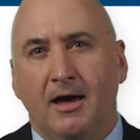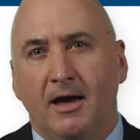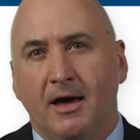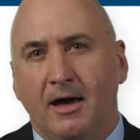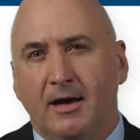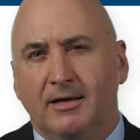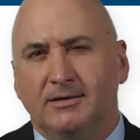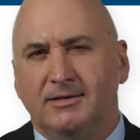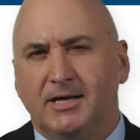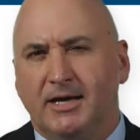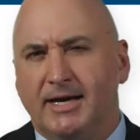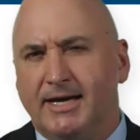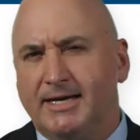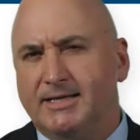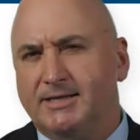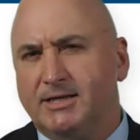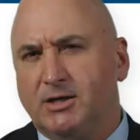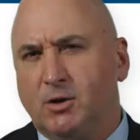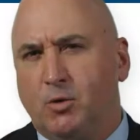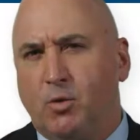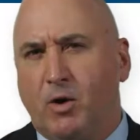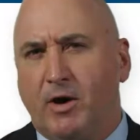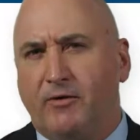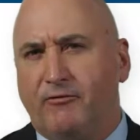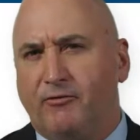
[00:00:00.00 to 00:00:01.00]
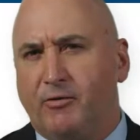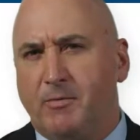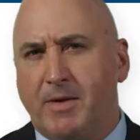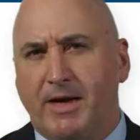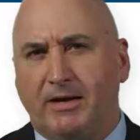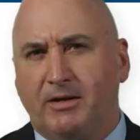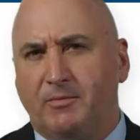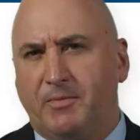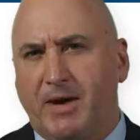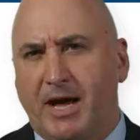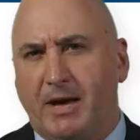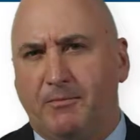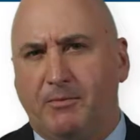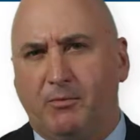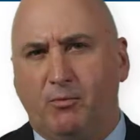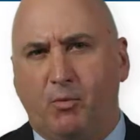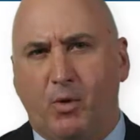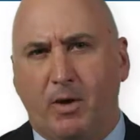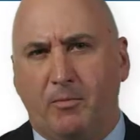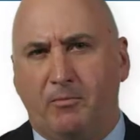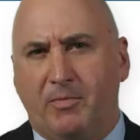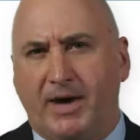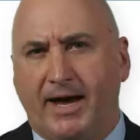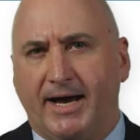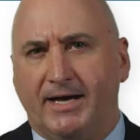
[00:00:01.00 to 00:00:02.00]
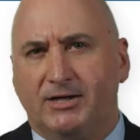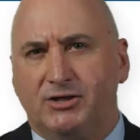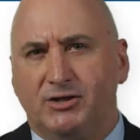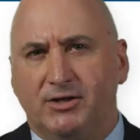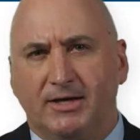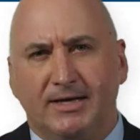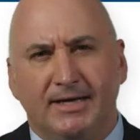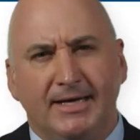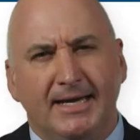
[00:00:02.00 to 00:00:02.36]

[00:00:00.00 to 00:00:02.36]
So, here's a quote from our department webpage that